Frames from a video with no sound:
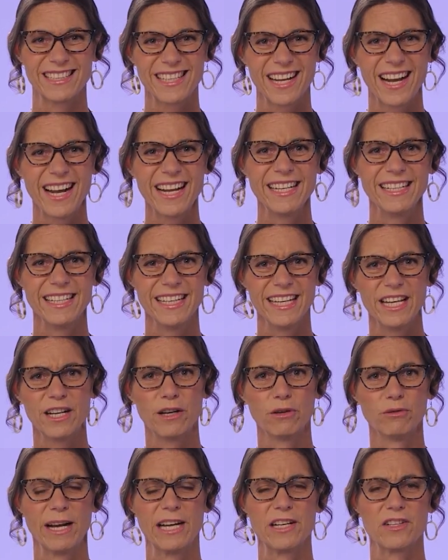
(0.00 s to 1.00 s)
tight
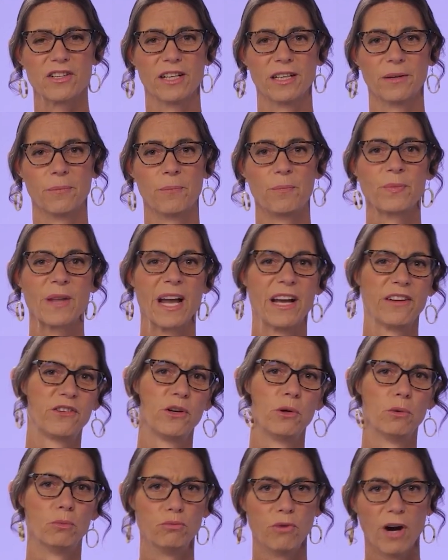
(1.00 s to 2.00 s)
iteration as
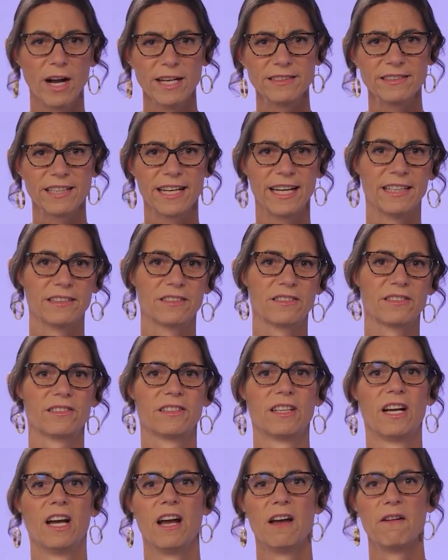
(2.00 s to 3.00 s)
you run tests,